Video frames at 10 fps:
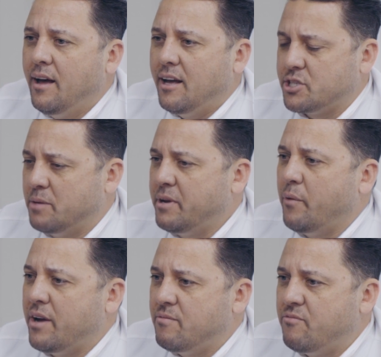I was going to be
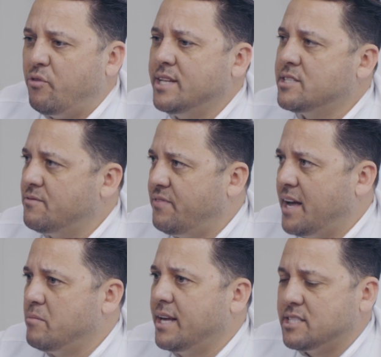away from friends and
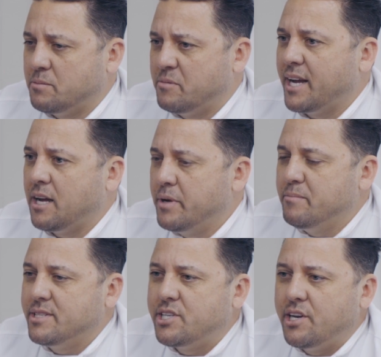family and some of my
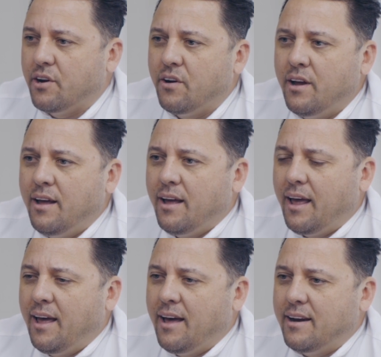commitments here.
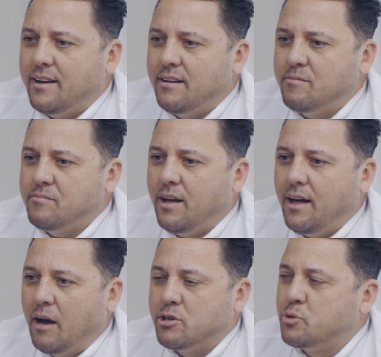And
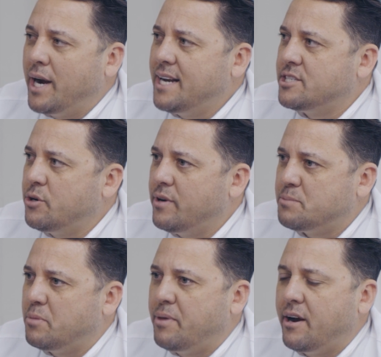I was ready to do it. I
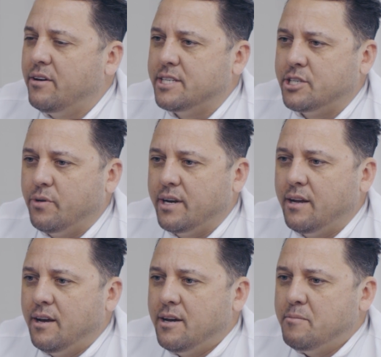was prepared to do it.
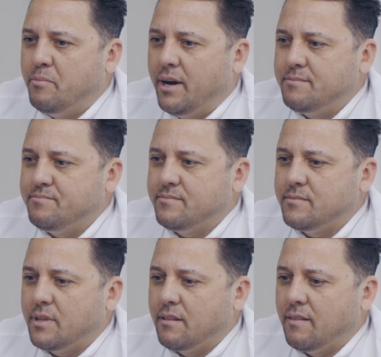But
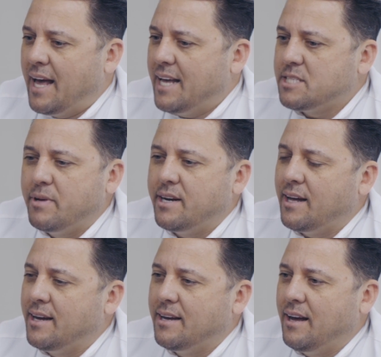last minute,
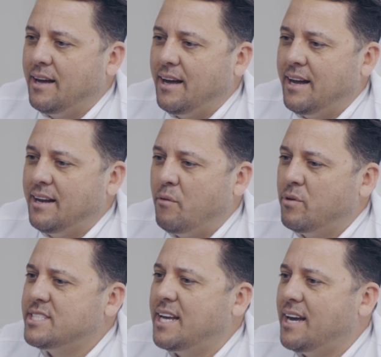I
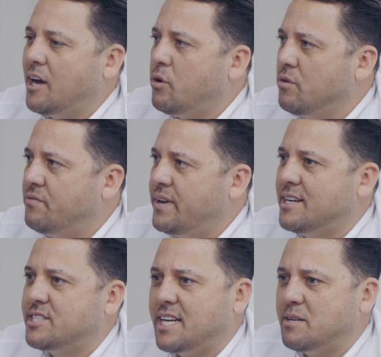wouldn't say I got cold feet. I
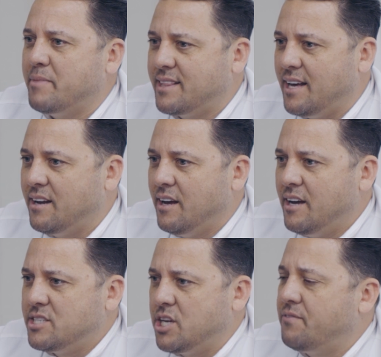just had to make that
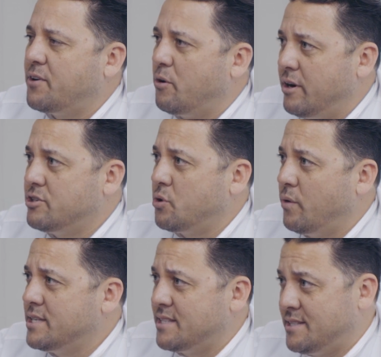tough career
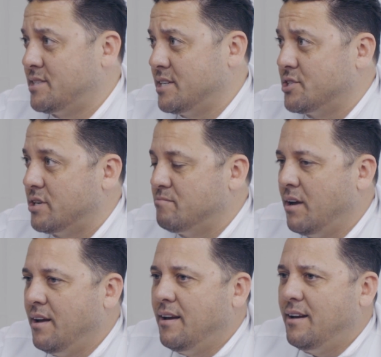choice and decision.
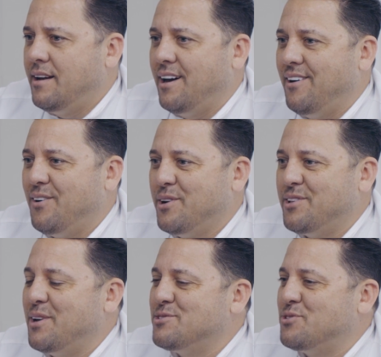Now,
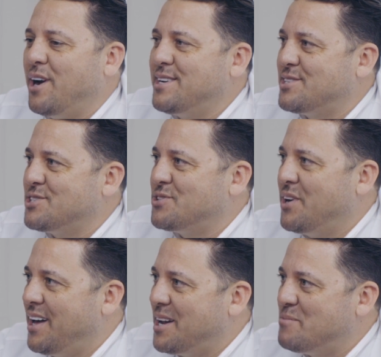whether that was the right decision or
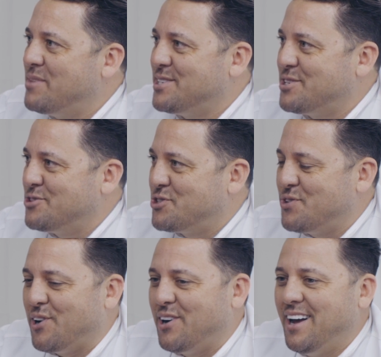not, I'm not too
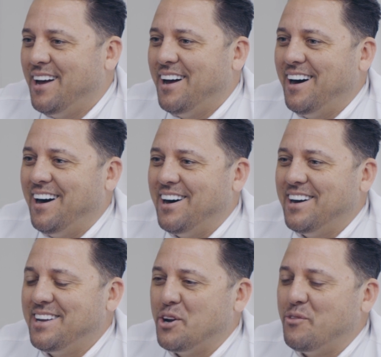sure.
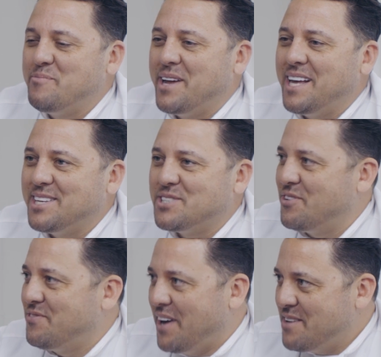We've been at this
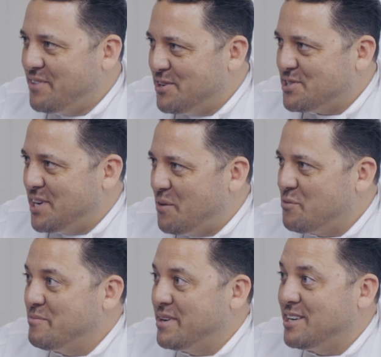for 5 years now, and
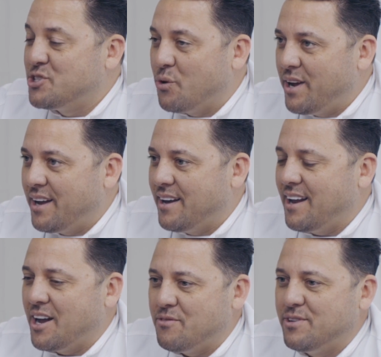we've been enjoying
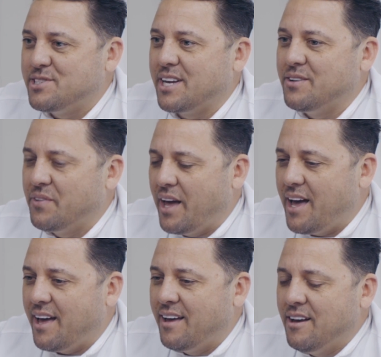it every single
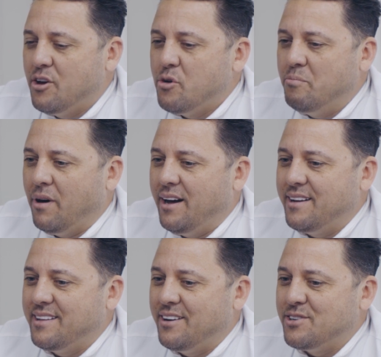day.
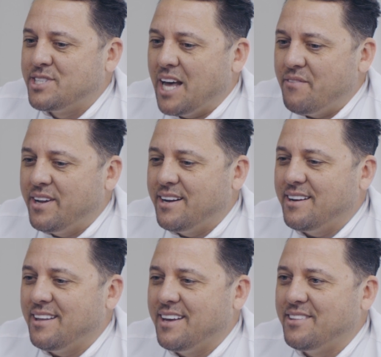But there's
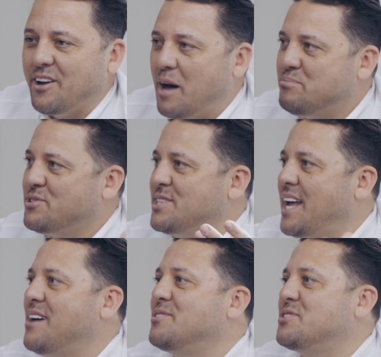definitely the ups and
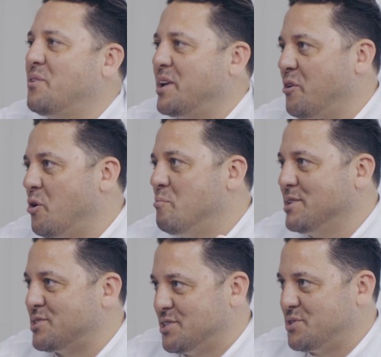downs of owning your own
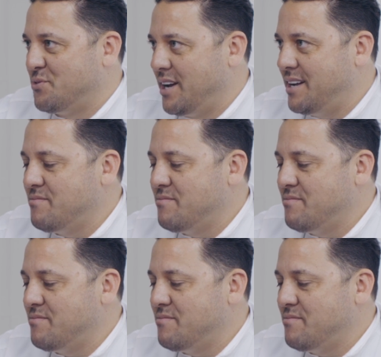business, right?